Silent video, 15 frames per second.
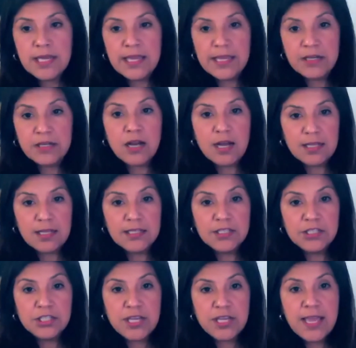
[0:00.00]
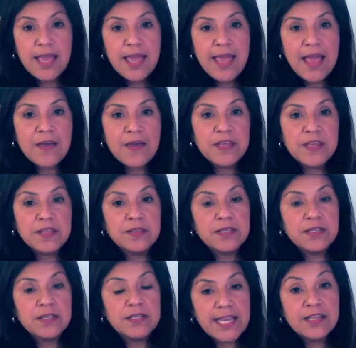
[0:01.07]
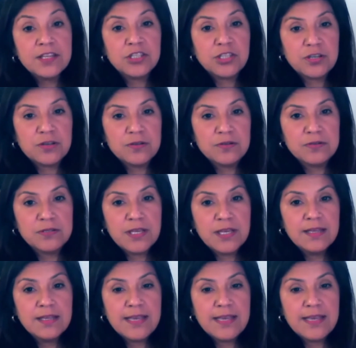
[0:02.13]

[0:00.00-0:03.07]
in college. And then the data shows